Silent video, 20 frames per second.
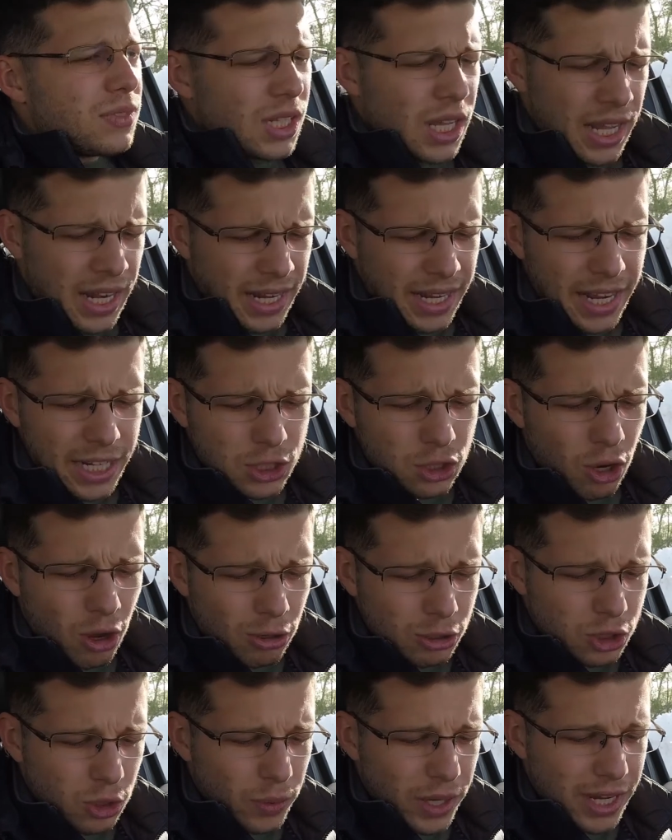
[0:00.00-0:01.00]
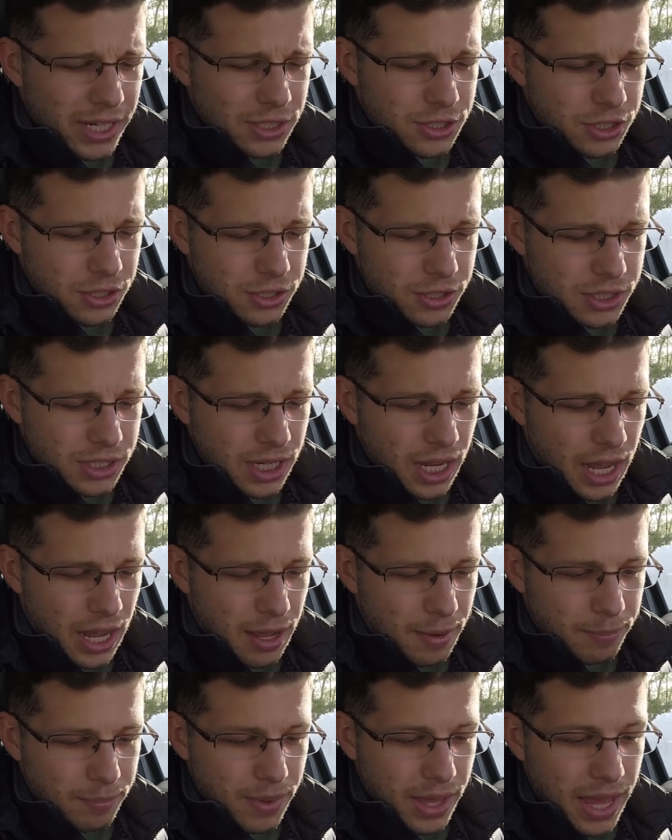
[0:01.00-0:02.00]
and I guess also answers
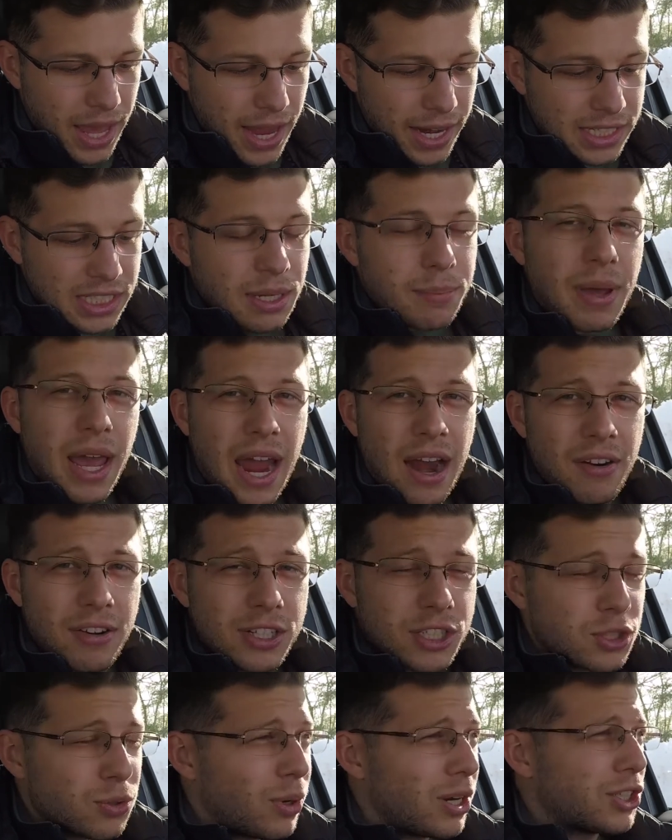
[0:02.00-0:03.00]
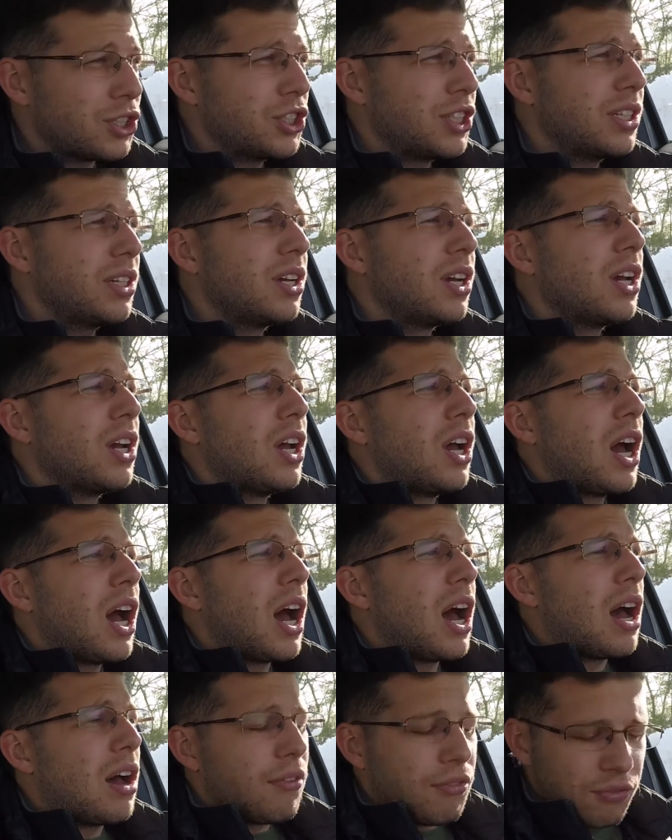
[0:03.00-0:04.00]
XM Aaron's question
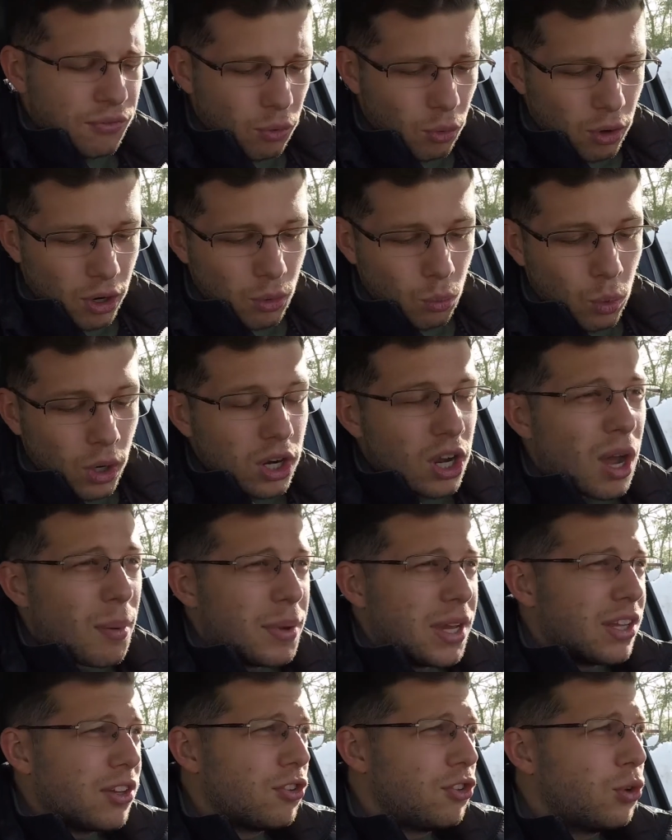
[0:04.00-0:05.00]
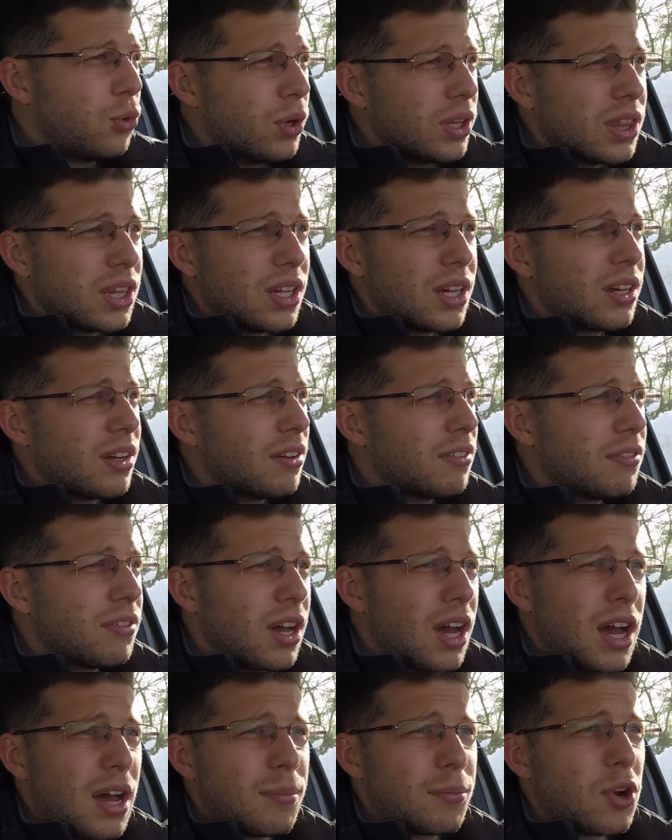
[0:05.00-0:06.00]
for what got me into doing the
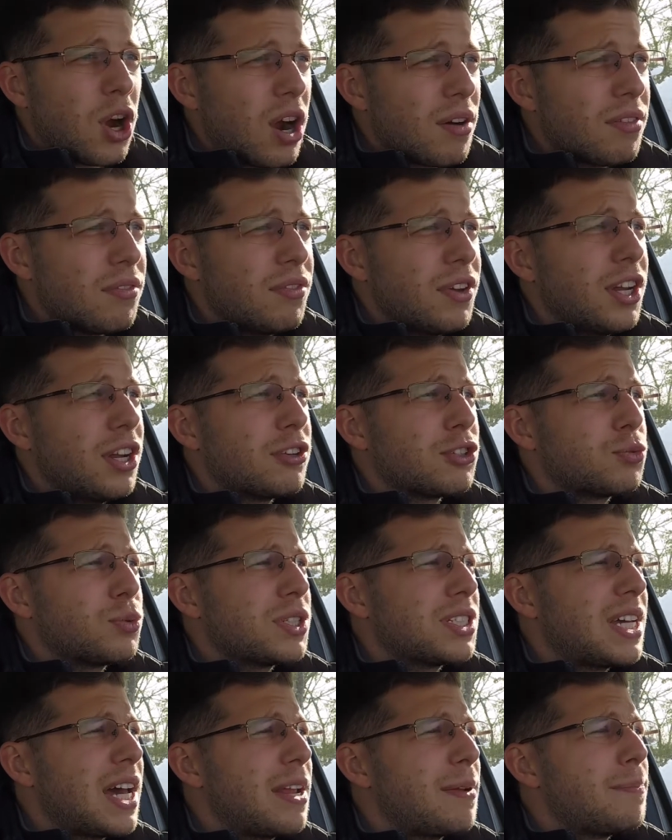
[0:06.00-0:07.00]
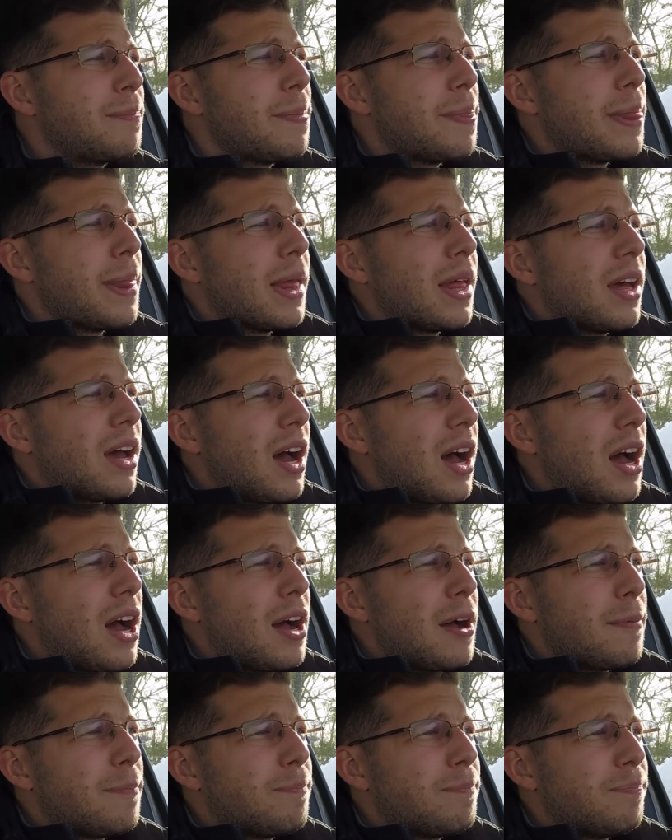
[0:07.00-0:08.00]
carbon videos, was that
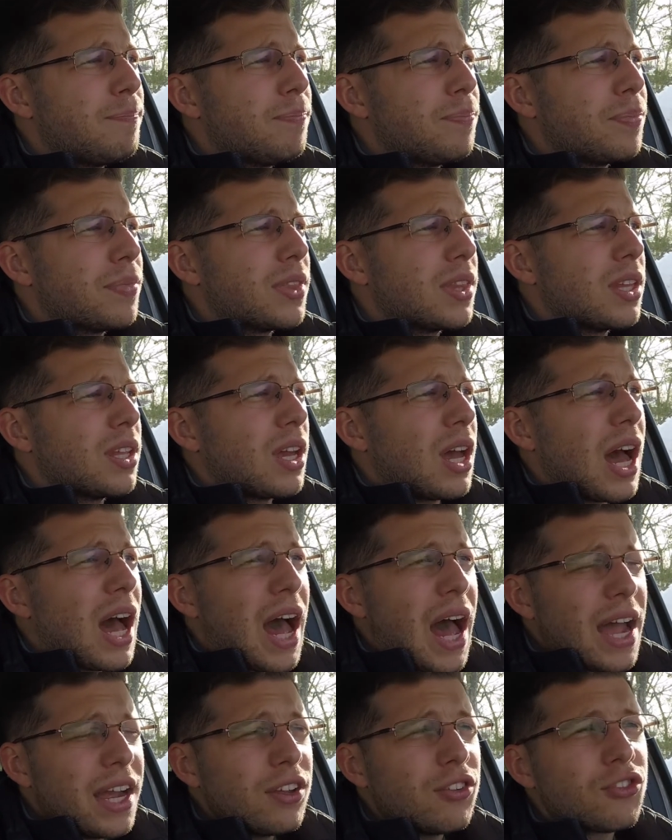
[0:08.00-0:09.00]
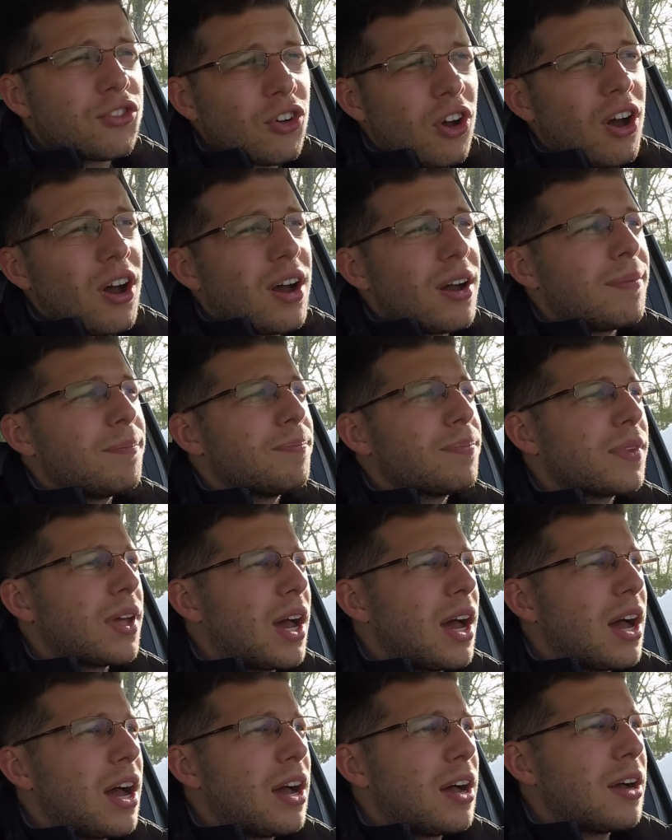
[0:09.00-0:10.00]
I
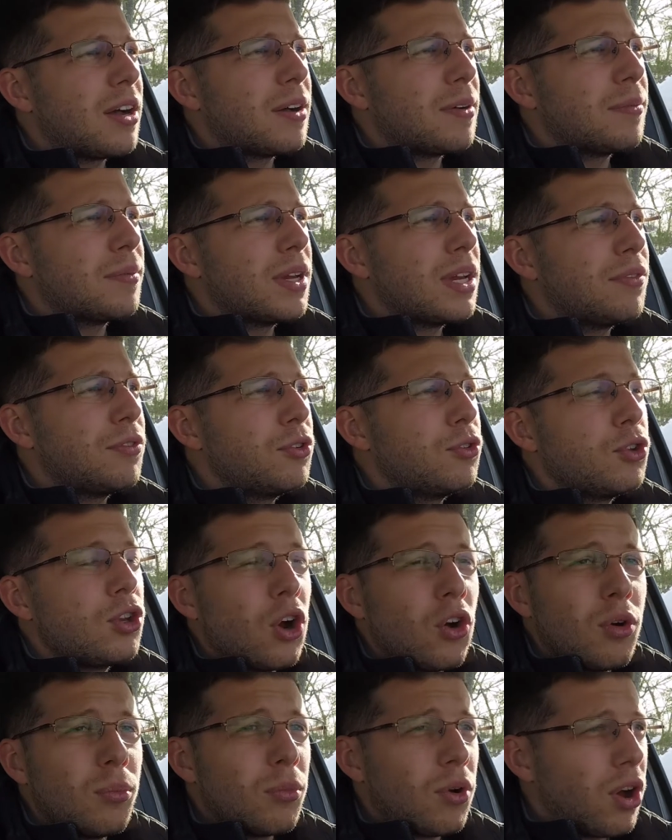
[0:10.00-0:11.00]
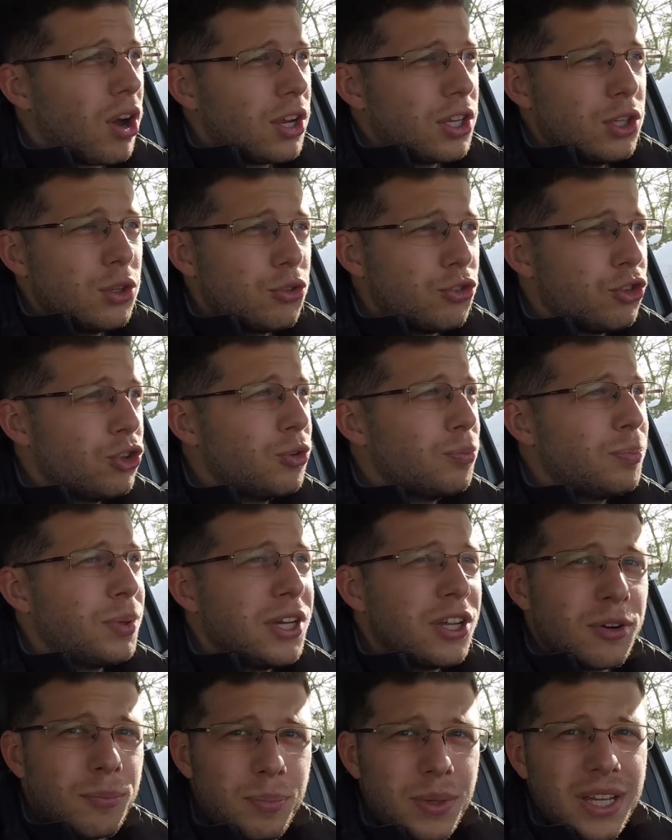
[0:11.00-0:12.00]
saw, if you know him on YouTube,
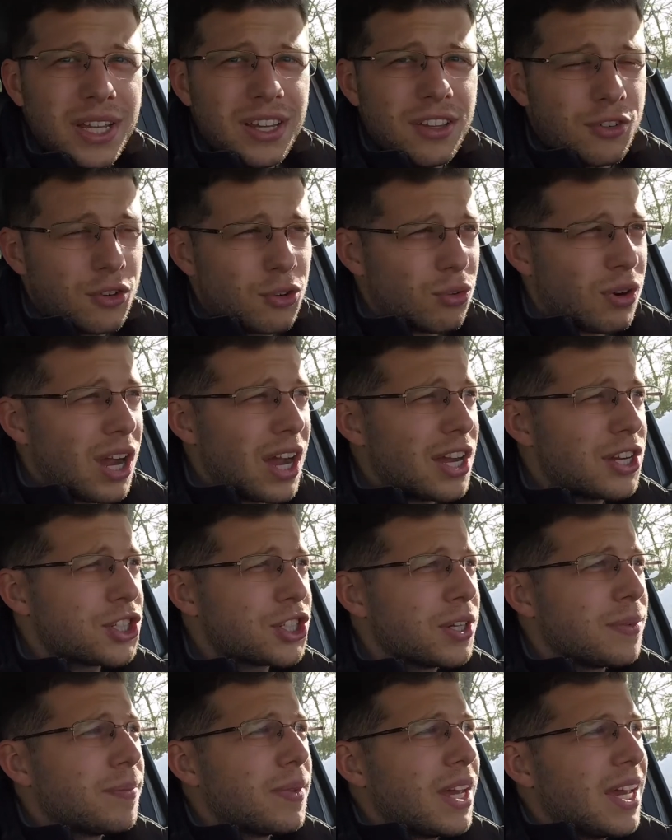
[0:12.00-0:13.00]
Peter Beattie's Garage,